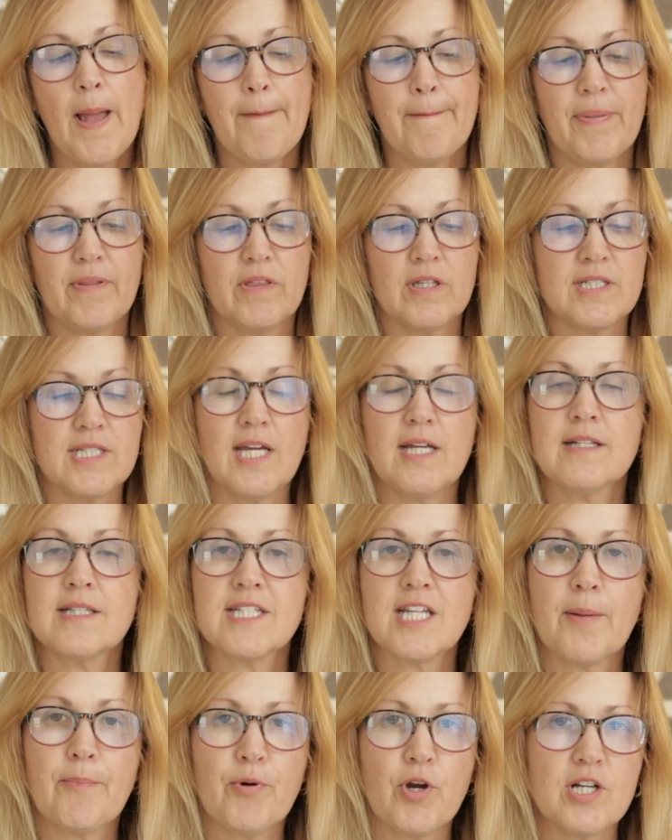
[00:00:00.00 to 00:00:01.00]
But the
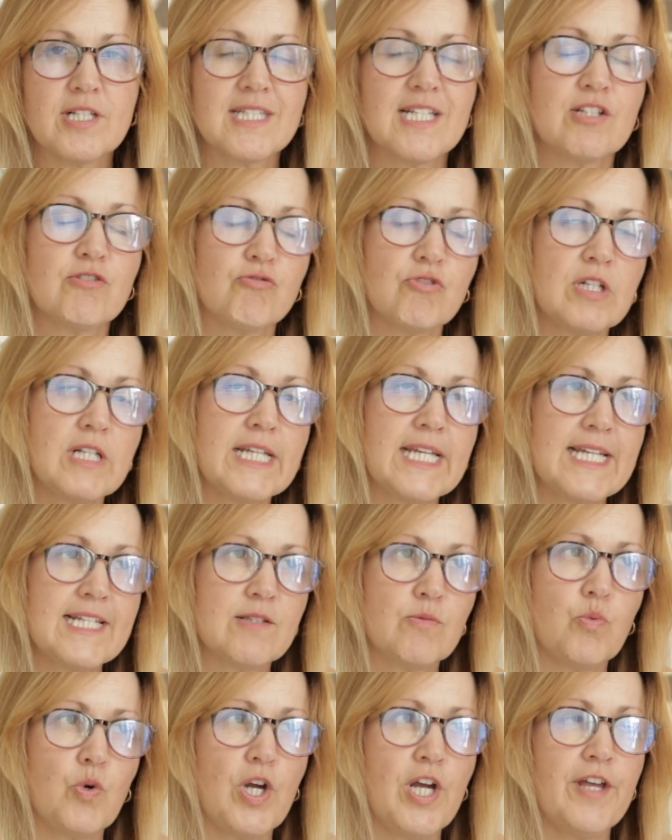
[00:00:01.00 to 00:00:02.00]
10-step process really
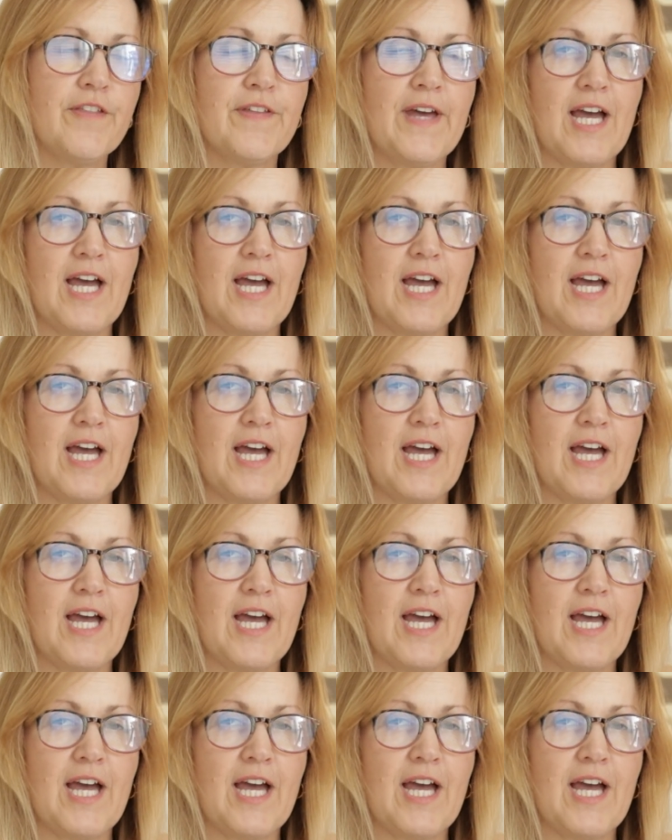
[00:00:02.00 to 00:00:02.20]
is worth